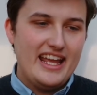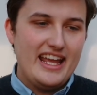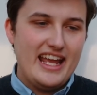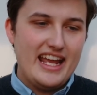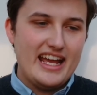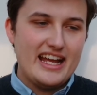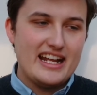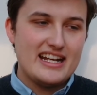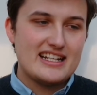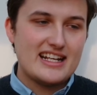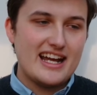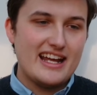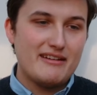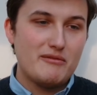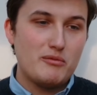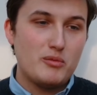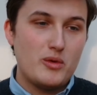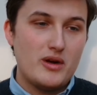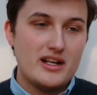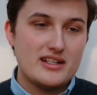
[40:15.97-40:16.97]
and
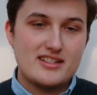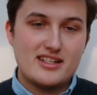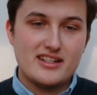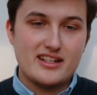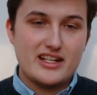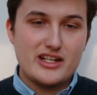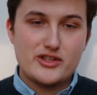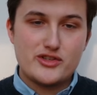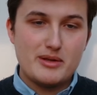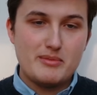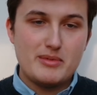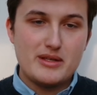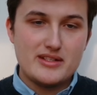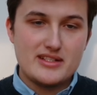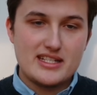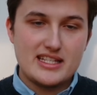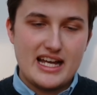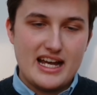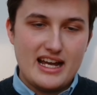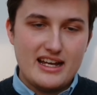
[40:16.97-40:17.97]
I want to contribute
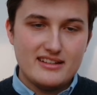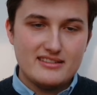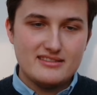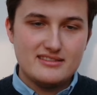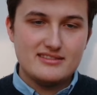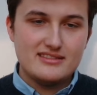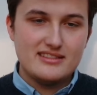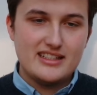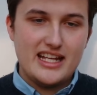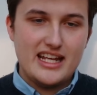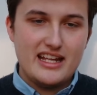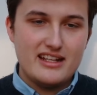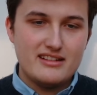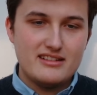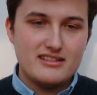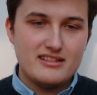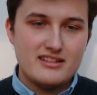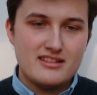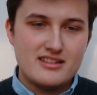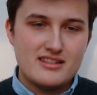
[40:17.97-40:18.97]
to that
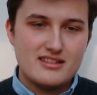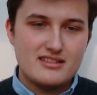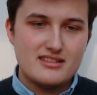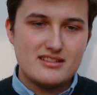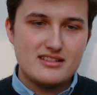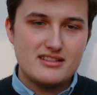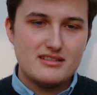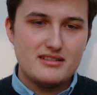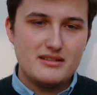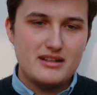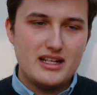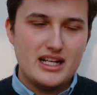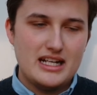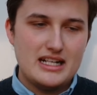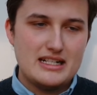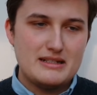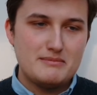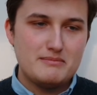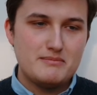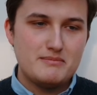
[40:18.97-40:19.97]
and
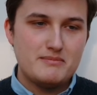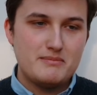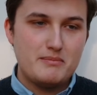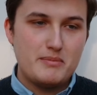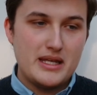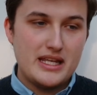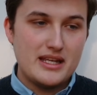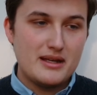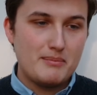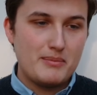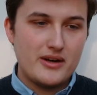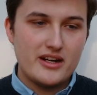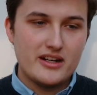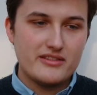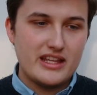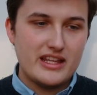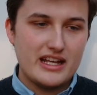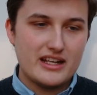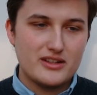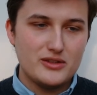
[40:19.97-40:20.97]
uh, be a part
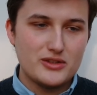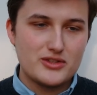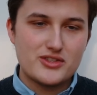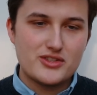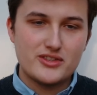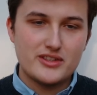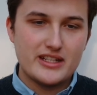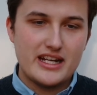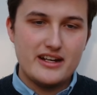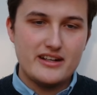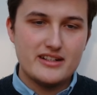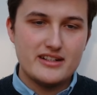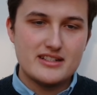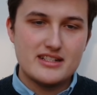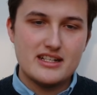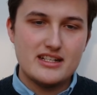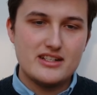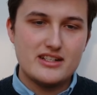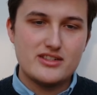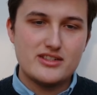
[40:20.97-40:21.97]
of that cultural
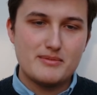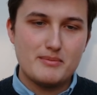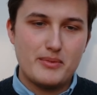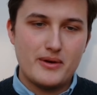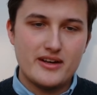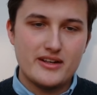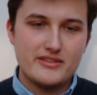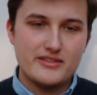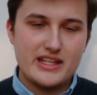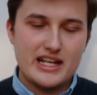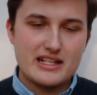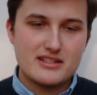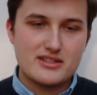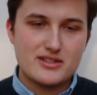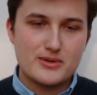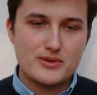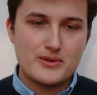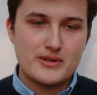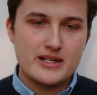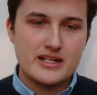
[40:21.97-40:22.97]
heritage and part of that
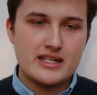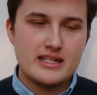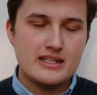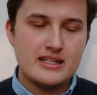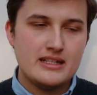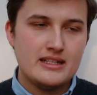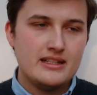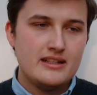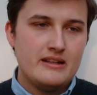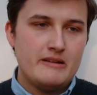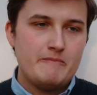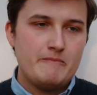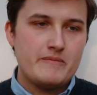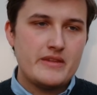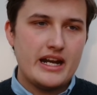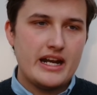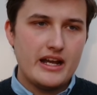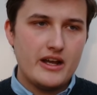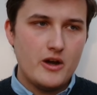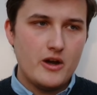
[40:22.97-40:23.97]
story.
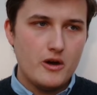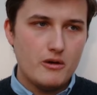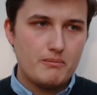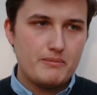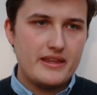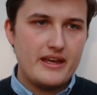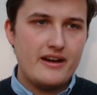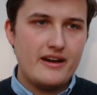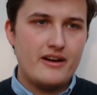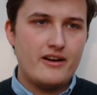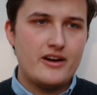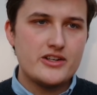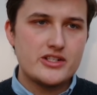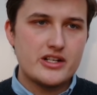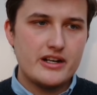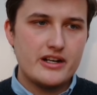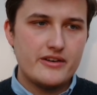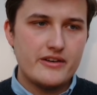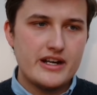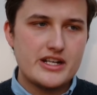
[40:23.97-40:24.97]
And I hope that our
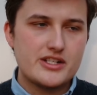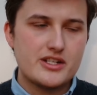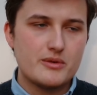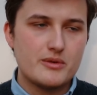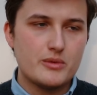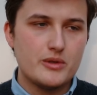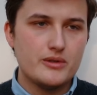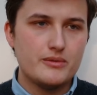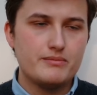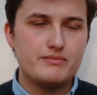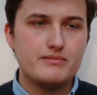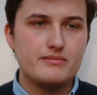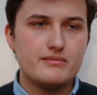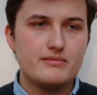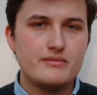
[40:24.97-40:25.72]
generation will